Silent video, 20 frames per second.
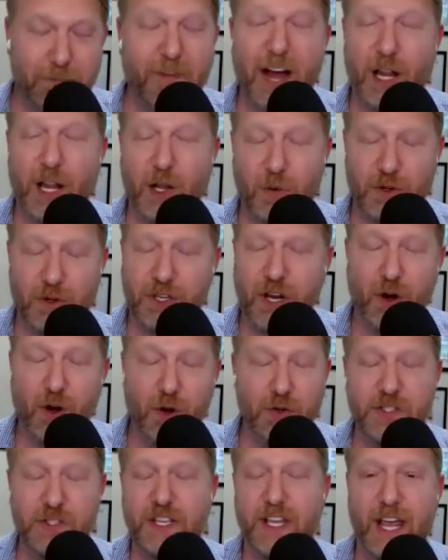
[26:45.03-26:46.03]
followers are
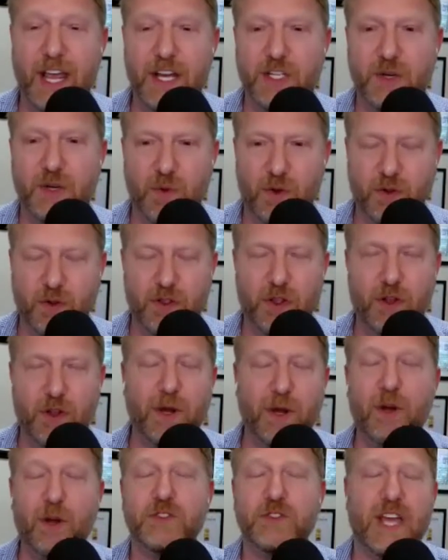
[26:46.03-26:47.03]
who's engaging with your
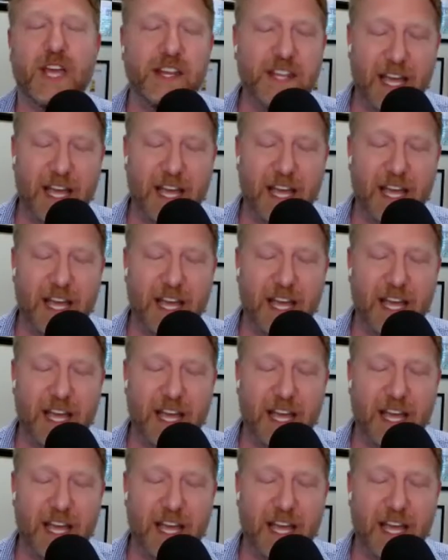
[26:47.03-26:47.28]
post and